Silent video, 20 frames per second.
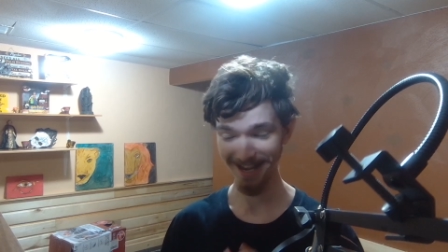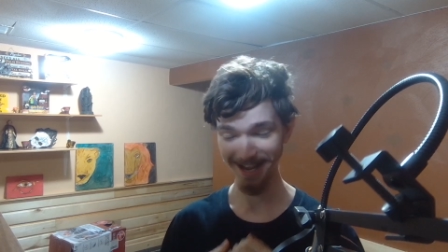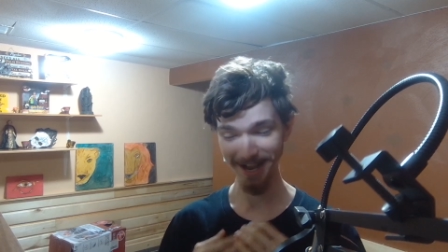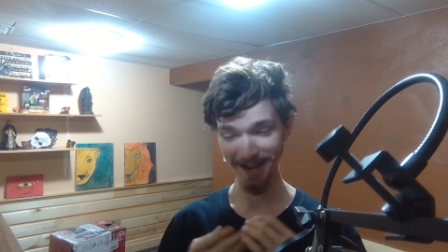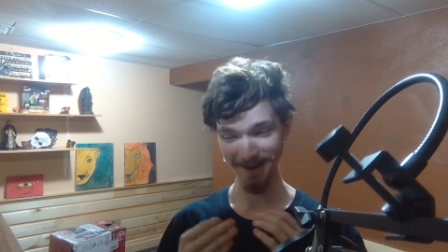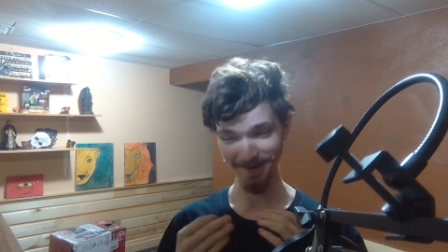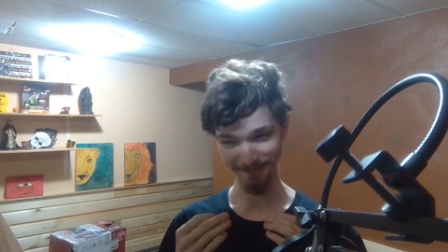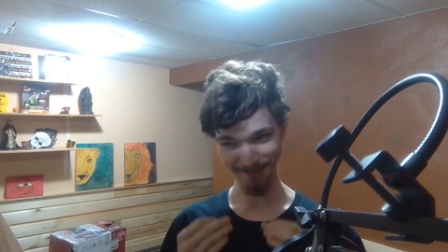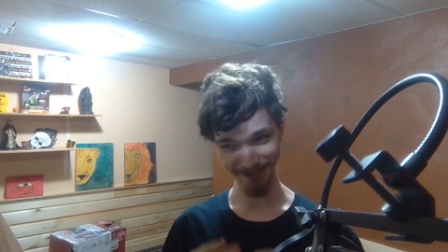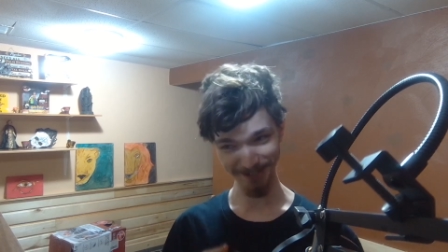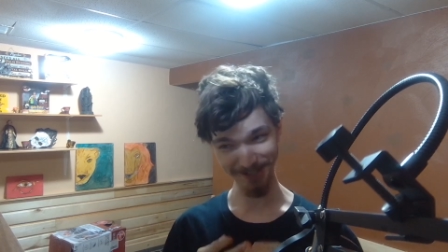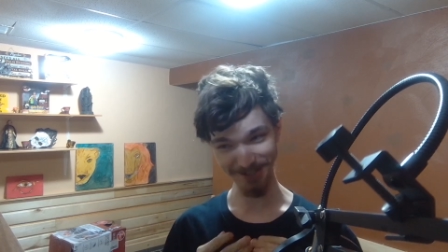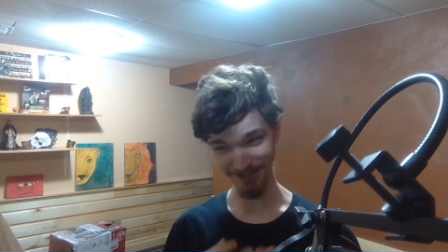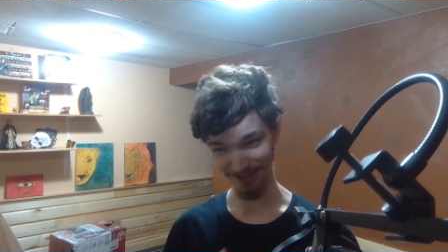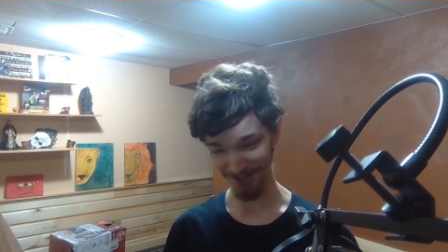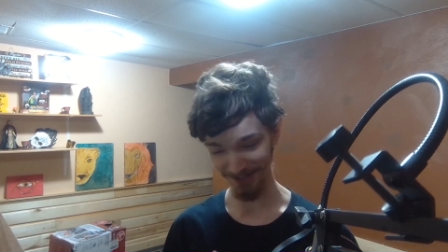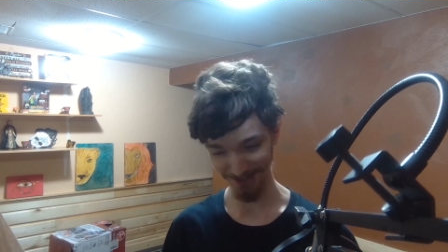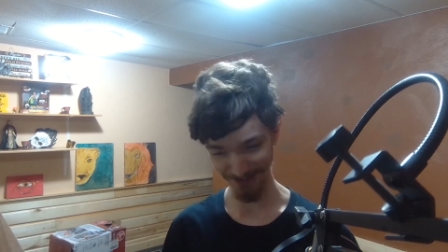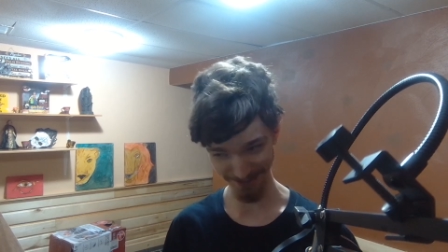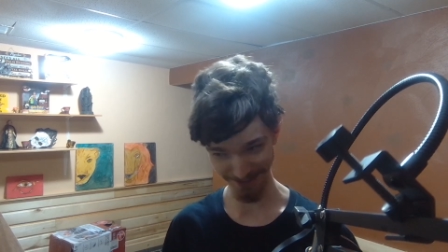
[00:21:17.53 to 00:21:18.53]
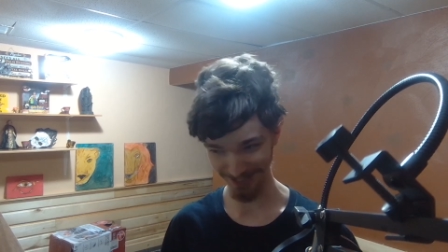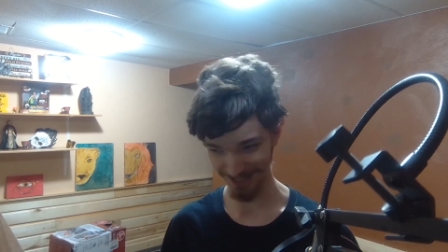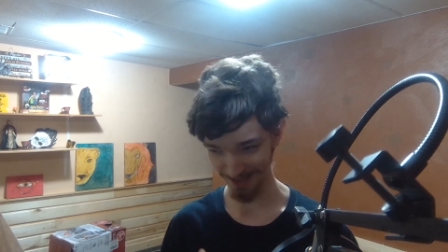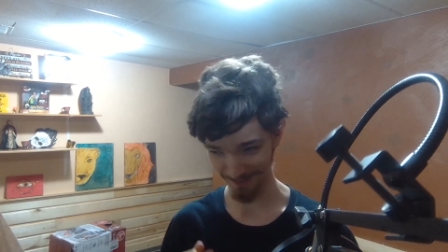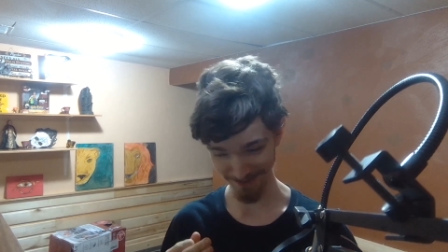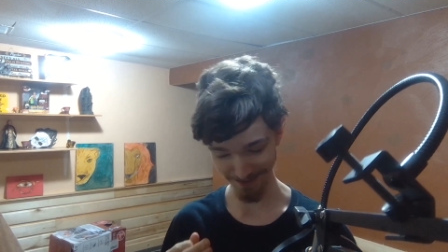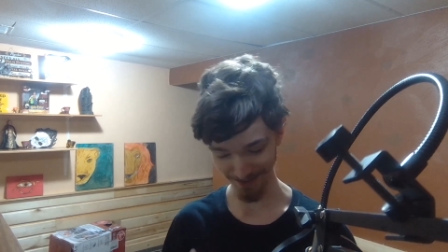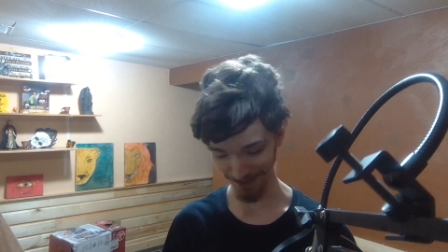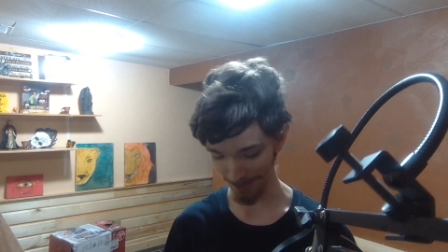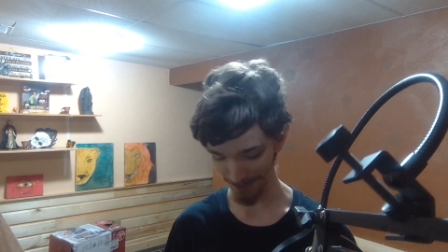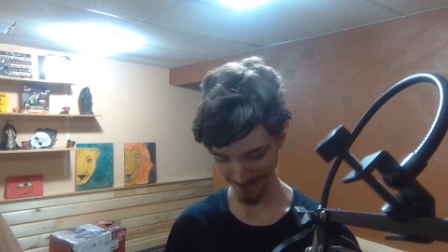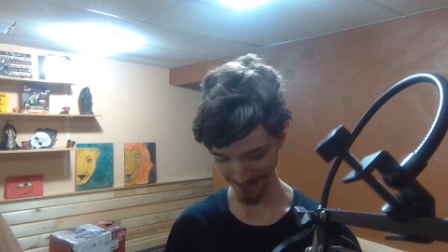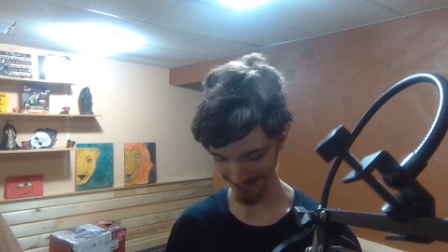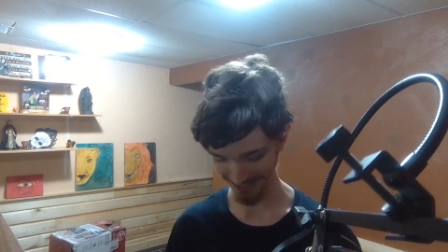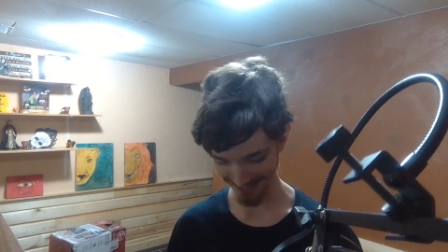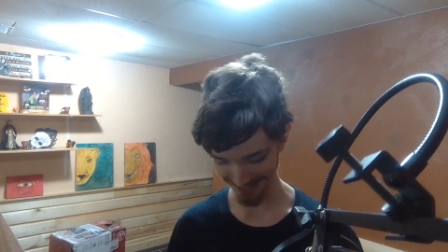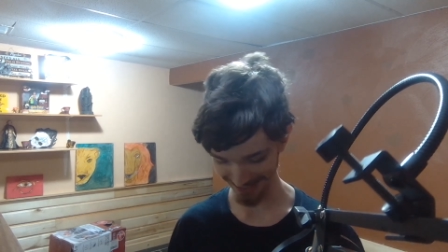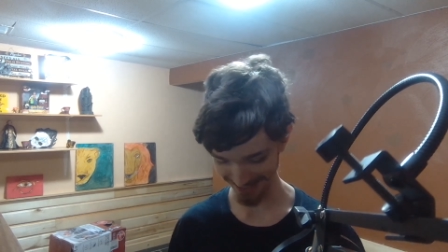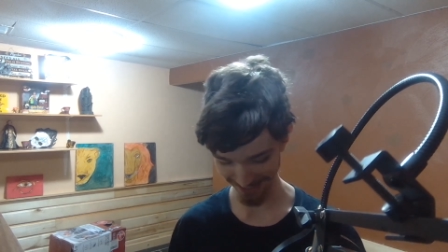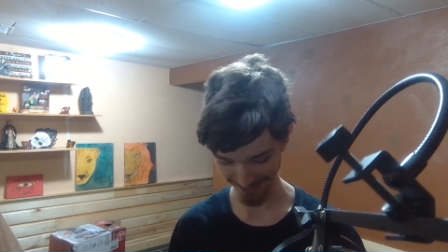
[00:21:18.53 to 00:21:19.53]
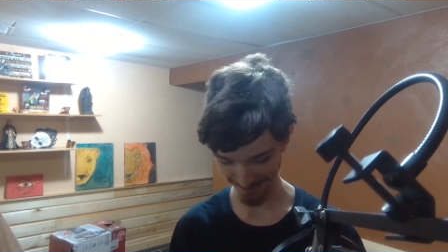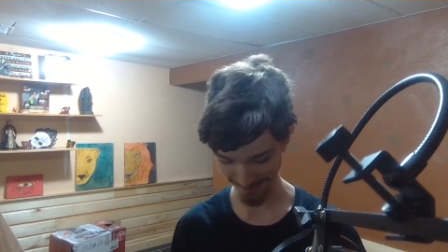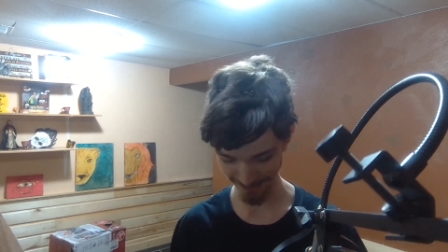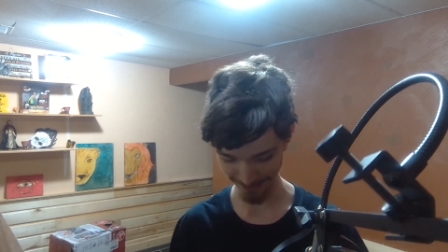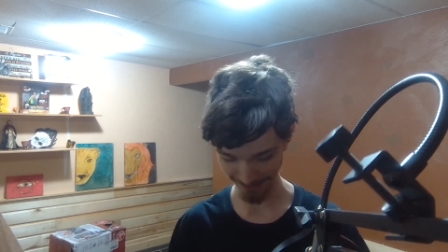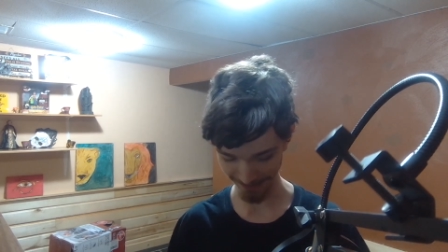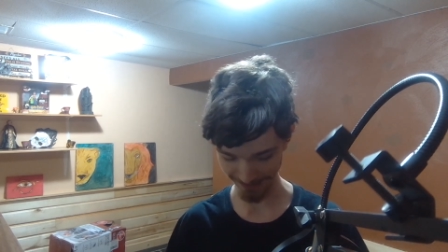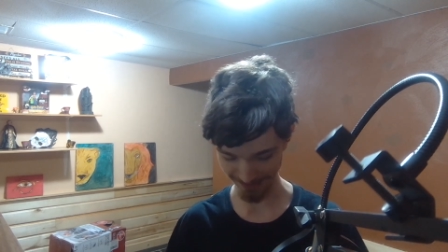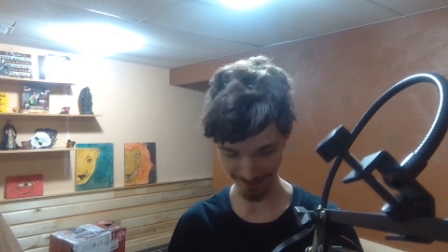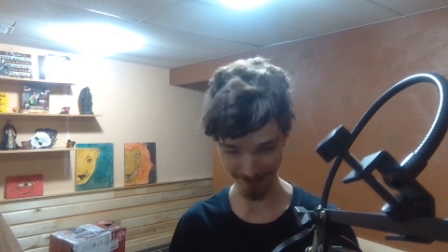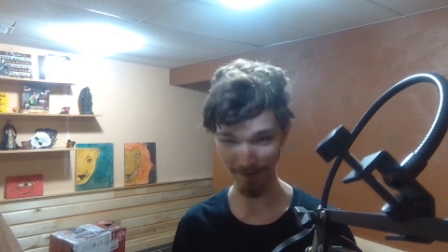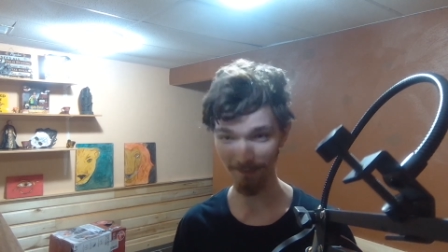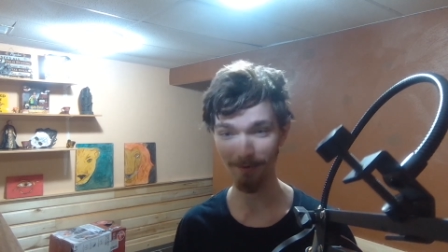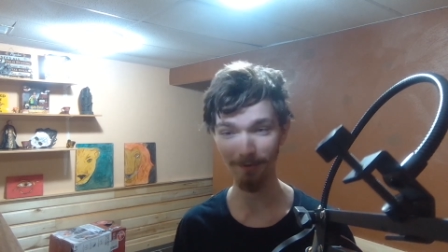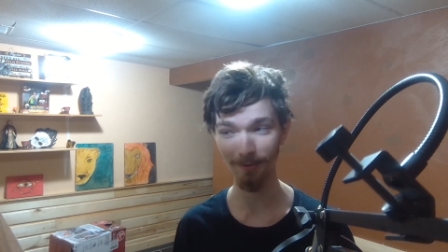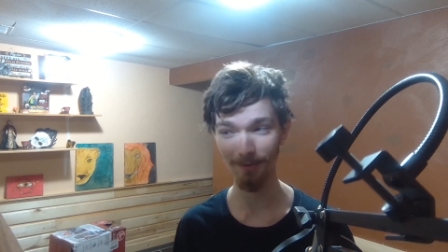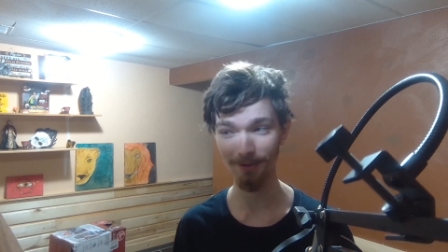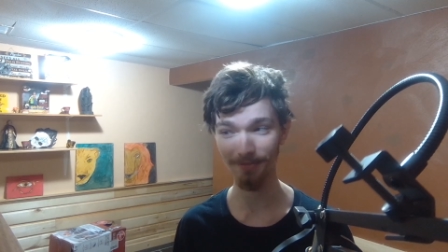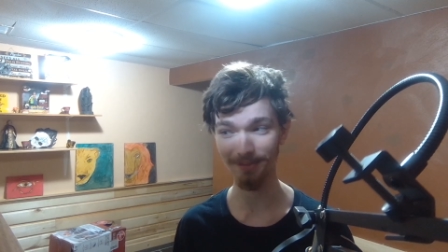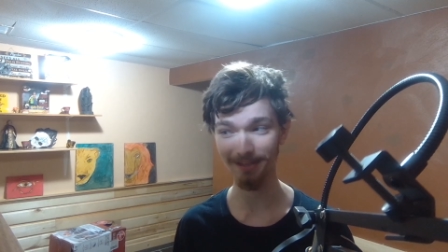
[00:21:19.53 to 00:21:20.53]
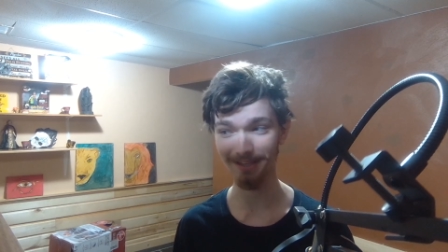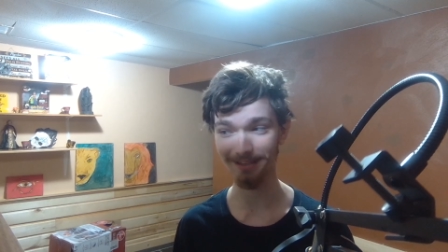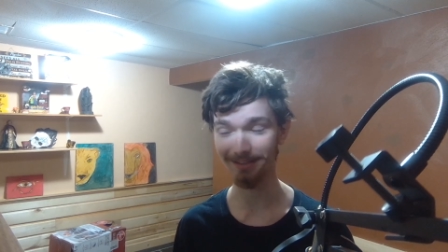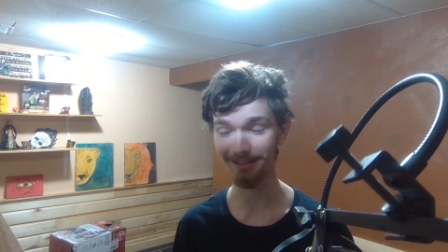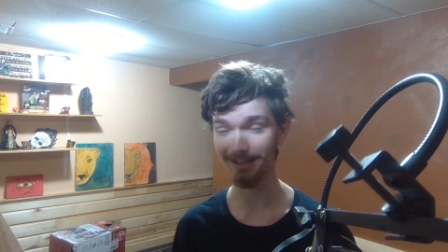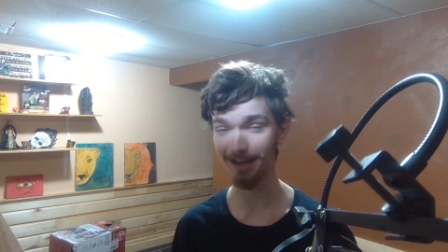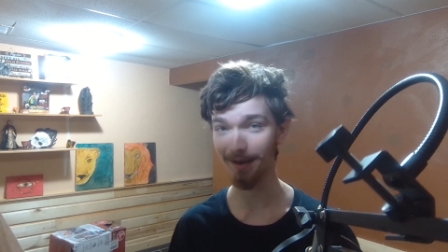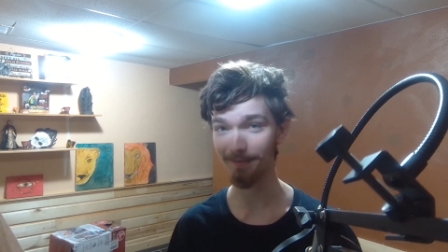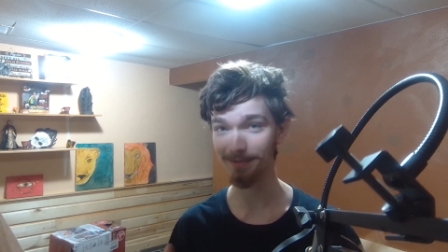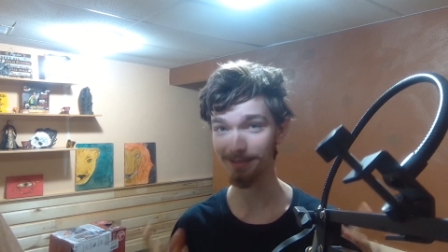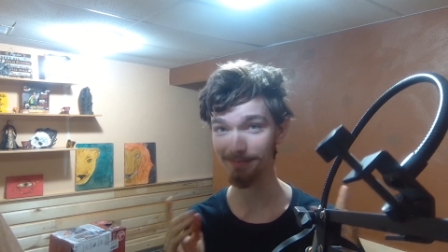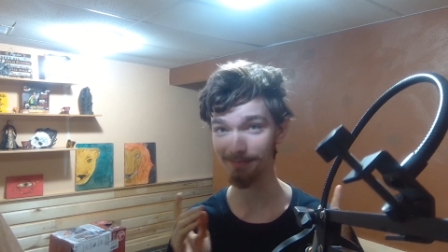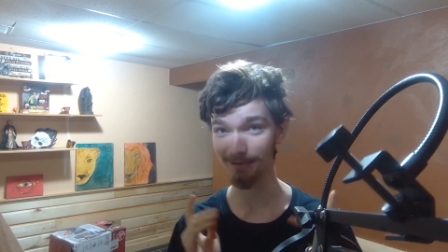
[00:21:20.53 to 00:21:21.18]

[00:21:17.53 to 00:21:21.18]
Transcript: I'm pretty sure the Summer Rose thing is going to be like the number one thing in the comments,